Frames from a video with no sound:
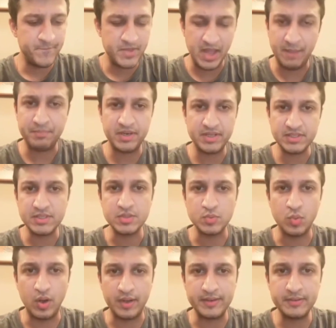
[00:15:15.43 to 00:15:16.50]
Happiness is
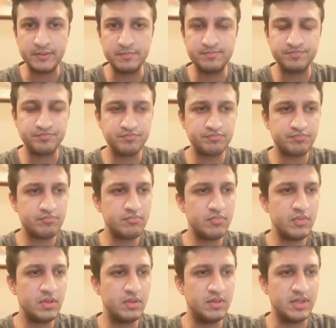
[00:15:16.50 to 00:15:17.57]
one.
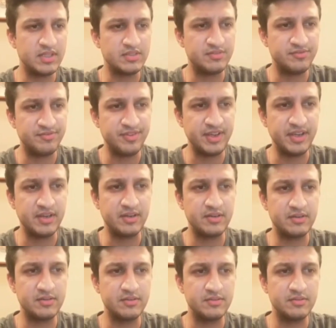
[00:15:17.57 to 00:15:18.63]
There's fear,
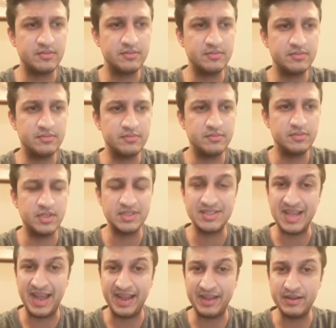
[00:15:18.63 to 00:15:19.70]
there's
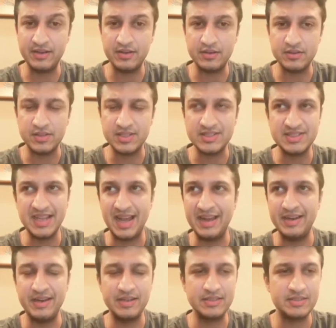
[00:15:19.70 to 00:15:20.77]
anger, there's
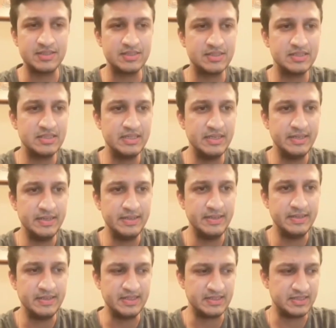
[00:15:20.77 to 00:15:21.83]
sadness,
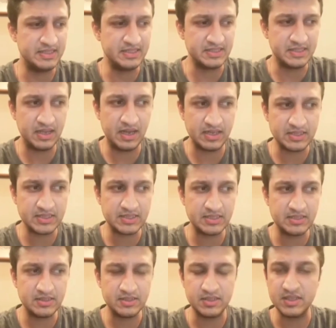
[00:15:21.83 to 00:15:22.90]
there's disgust,
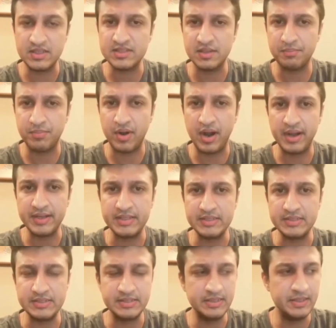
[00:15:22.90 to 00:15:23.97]
there's
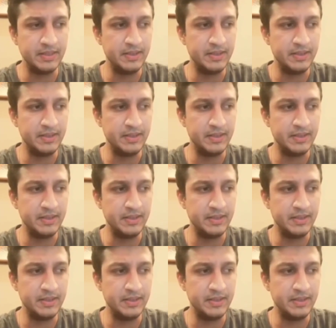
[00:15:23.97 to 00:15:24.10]
surprise.